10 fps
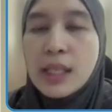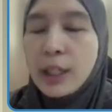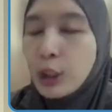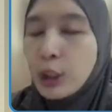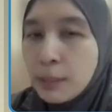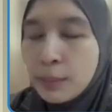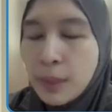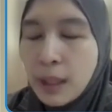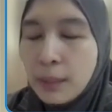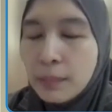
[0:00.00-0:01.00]
actually
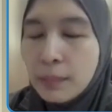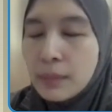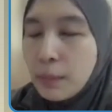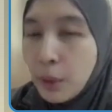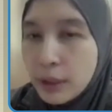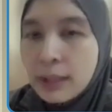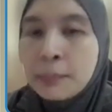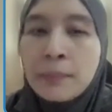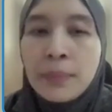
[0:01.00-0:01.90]
important.